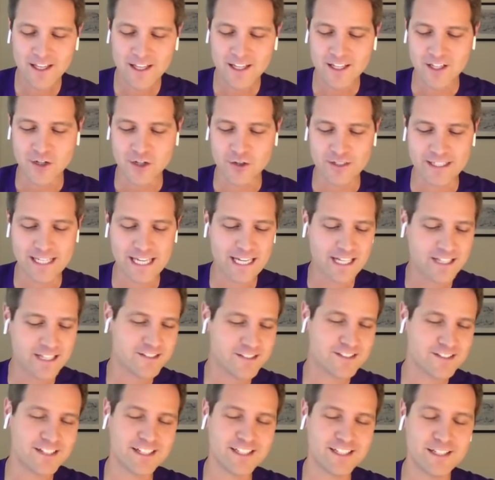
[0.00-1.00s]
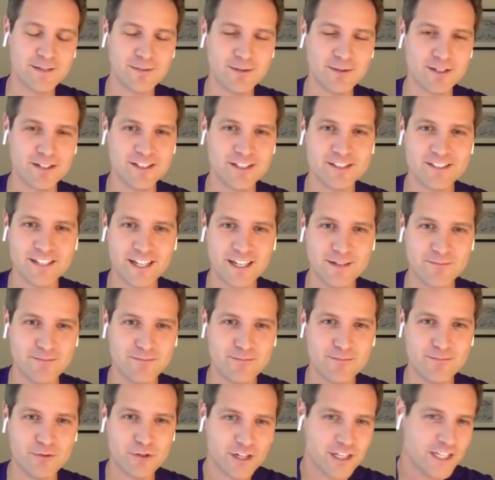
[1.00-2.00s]
You know, in Kansas, I typically stay at
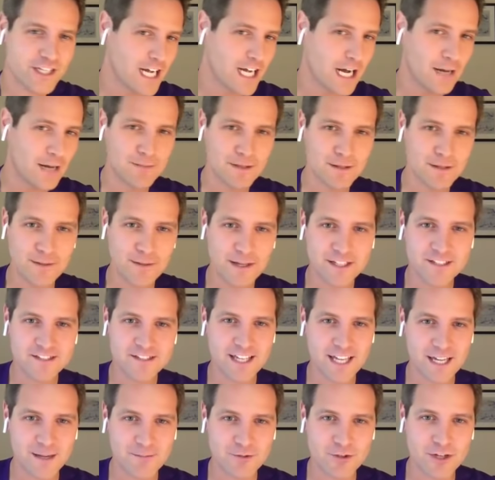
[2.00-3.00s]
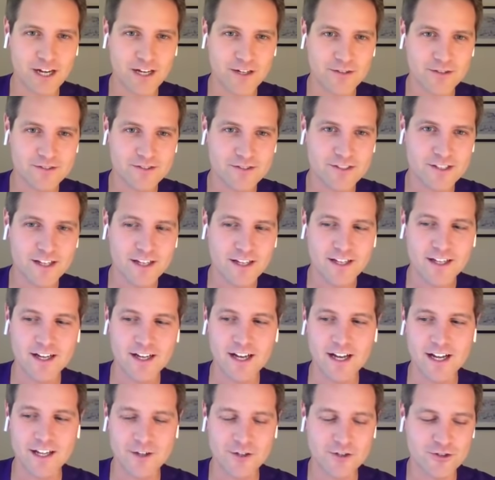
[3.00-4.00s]
pretty copy and paste campgrounds.
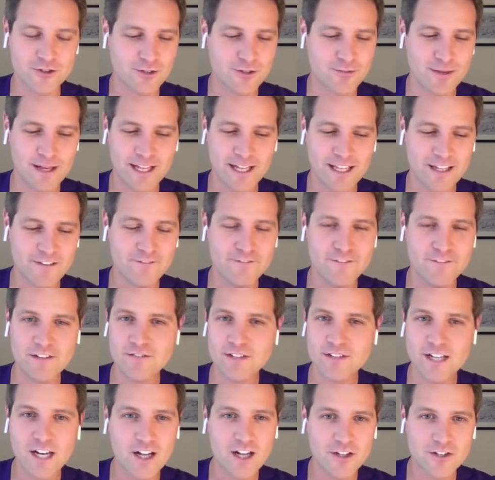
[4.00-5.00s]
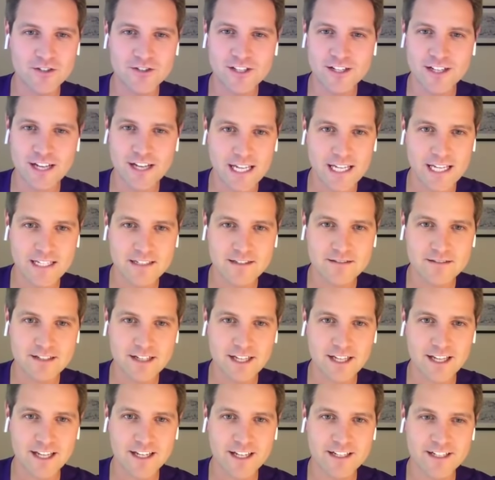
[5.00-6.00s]
I usually pay like $50 a night,
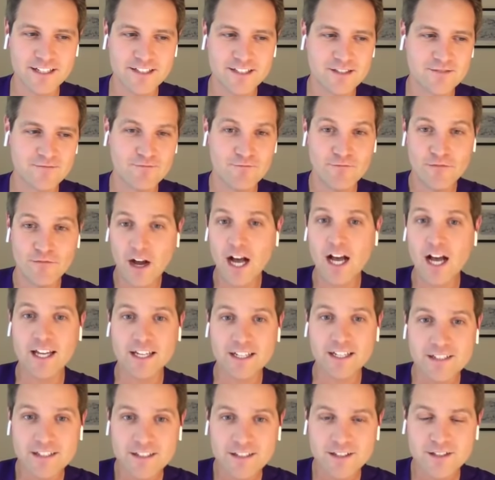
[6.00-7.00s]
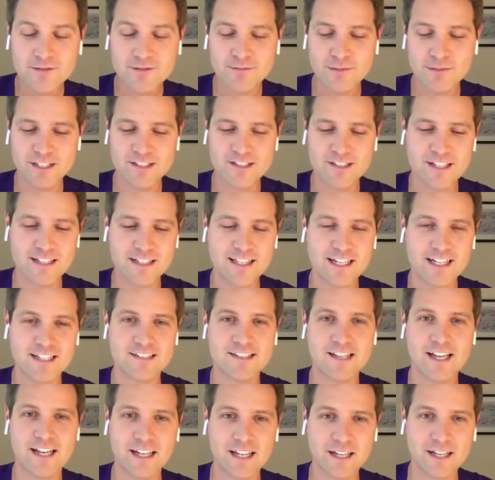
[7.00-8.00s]
and it's fine, but it's not that
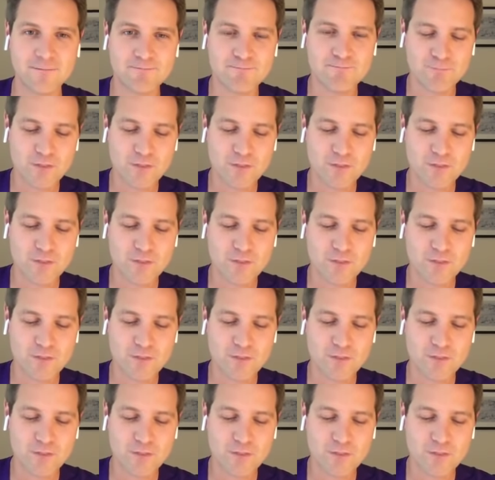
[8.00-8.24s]
exciting.